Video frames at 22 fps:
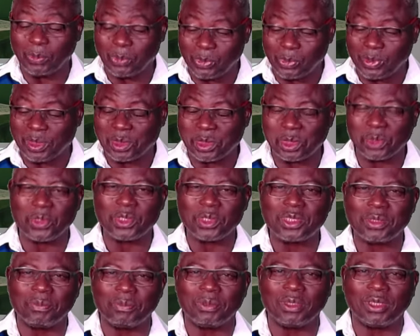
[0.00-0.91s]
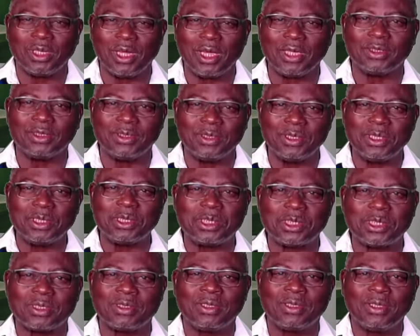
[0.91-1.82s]
We'll rejoice and be glad in
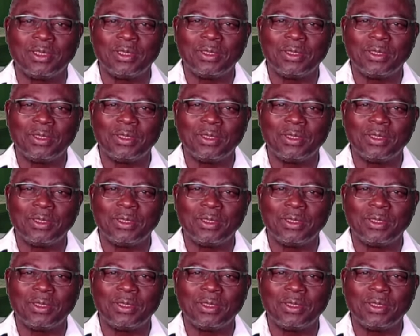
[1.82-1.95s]
it.